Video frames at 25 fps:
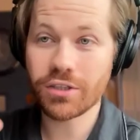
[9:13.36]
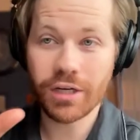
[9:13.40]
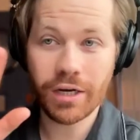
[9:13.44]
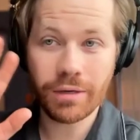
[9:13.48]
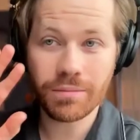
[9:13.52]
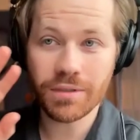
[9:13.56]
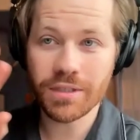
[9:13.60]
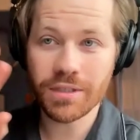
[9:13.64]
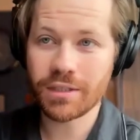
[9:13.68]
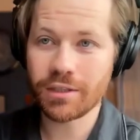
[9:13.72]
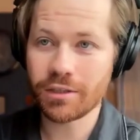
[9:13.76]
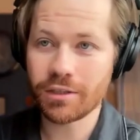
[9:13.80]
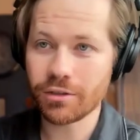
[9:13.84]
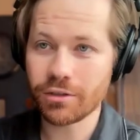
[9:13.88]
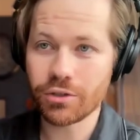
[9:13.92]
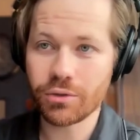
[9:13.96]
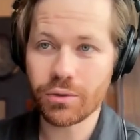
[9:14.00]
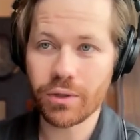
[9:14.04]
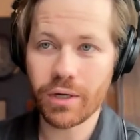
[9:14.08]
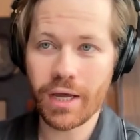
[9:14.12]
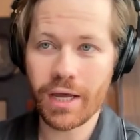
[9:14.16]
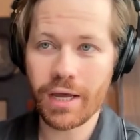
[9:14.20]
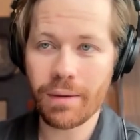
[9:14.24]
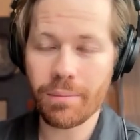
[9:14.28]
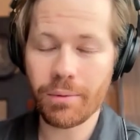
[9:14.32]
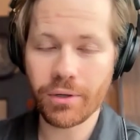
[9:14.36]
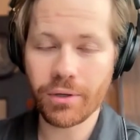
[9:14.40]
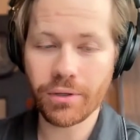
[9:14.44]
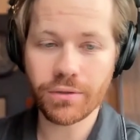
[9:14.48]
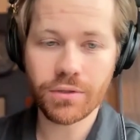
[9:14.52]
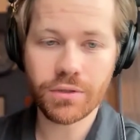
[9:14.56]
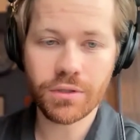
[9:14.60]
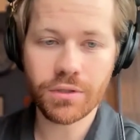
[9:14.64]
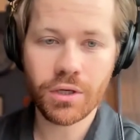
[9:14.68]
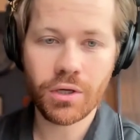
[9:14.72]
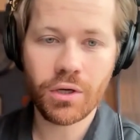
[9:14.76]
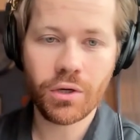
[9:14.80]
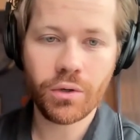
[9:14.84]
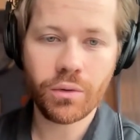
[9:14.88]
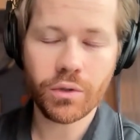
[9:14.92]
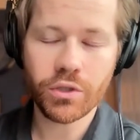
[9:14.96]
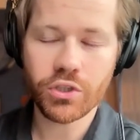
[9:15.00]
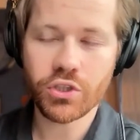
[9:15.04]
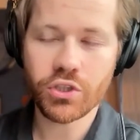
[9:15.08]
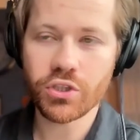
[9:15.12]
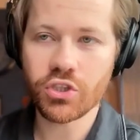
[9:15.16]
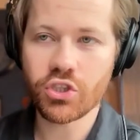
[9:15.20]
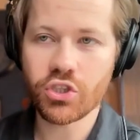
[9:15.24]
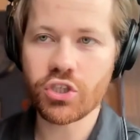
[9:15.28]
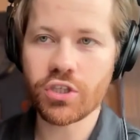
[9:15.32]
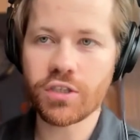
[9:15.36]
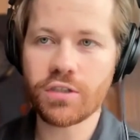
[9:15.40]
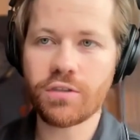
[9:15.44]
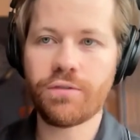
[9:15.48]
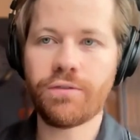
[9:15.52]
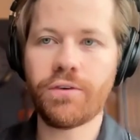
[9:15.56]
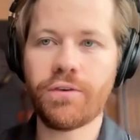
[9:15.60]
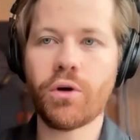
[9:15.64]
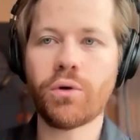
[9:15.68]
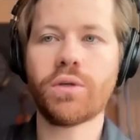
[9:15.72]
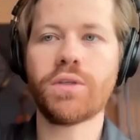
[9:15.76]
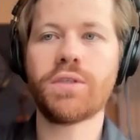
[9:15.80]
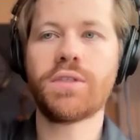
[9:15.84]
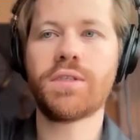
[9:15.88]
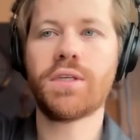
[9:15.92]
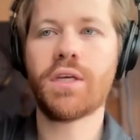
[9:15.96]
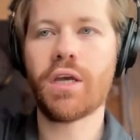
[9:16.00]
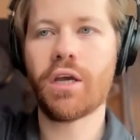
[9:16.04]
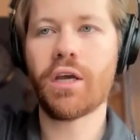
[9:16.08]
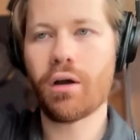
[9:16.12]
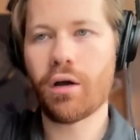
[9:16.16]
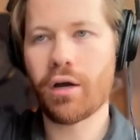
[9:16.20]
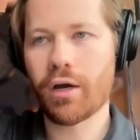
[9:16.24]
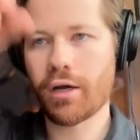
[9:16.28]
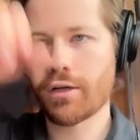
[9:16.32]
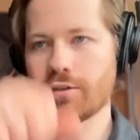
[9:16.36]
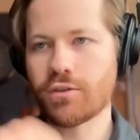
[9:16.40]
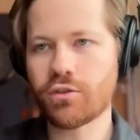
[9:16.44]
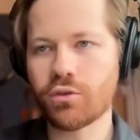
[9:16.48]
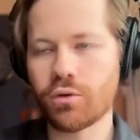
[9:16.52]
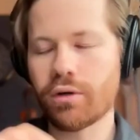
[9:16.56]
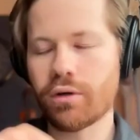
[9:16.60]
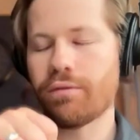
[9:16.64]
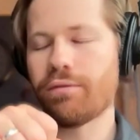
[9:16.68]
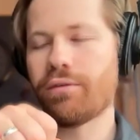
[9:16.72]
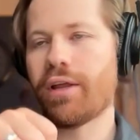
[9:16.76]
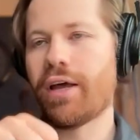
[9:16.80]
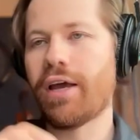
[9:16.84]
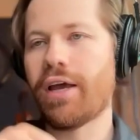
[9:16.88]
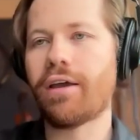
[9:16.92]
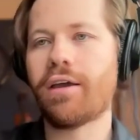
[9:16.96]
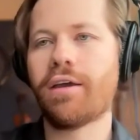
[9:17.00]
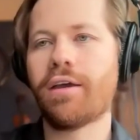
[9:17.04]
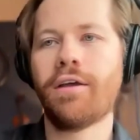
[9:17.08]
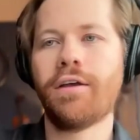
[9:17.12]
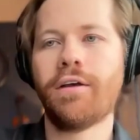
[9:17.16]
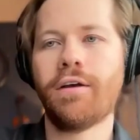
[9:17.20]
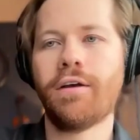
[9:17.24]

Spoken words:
I'm still doing A-bows, which is just focusing on sort of like